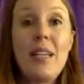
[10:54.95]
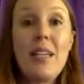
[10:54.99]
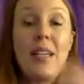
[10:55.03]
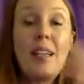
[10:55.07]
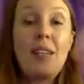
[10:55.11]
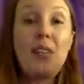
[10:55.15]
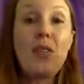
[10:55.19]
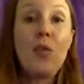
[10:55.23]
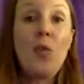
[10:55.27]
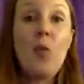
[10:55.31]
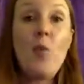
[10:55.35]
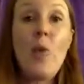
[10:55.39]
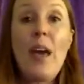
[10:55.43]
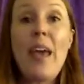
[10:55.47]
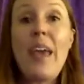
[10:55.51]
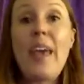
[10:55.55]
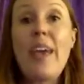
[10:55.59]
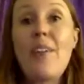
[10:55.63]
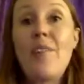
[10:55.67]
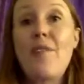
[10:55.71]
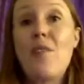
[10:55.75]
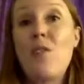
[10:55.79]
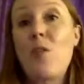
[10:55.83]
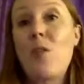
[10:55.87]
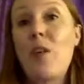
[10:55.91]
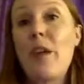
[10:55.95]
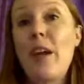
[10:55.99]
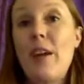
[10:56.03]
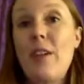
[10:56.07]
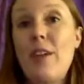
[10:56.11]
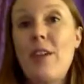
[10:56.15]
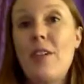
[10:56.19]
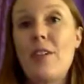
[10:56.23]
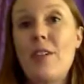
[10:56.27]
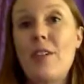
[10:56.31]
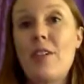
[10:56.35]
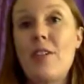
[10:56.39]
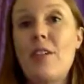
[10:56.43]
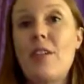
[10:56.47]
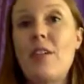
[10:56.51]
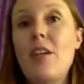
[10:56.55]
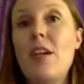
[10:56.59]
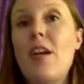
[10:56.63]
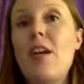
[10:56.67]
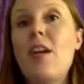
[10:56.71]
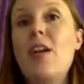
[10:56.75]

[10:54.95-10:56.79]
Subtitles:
in the way of your character